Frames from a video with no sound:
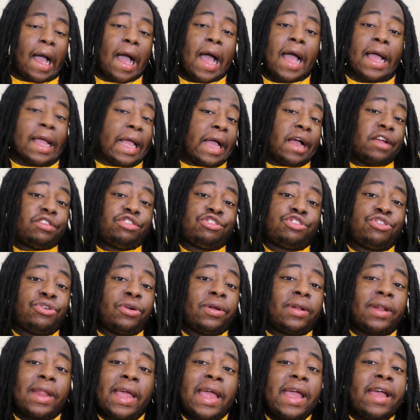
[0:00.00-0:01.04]
I got
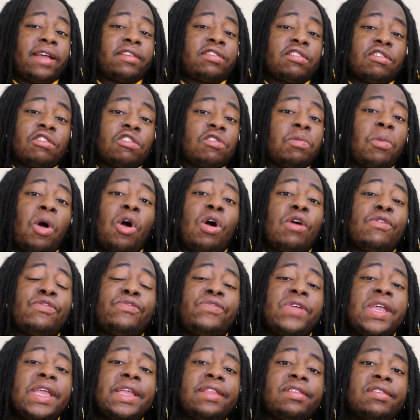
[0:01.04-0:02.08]
short legs and small
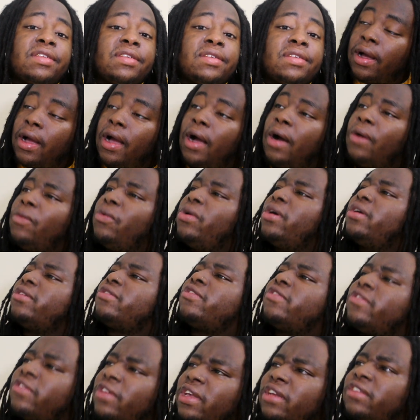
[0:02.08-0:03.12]
feet. I wear
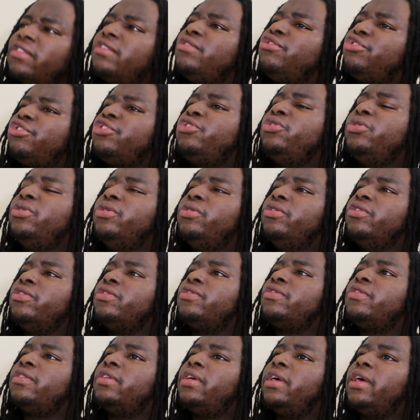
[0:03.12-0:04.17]
six in
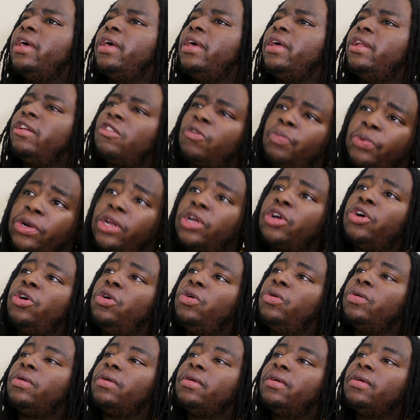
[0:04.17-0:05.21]
shoes, that's pretty cool.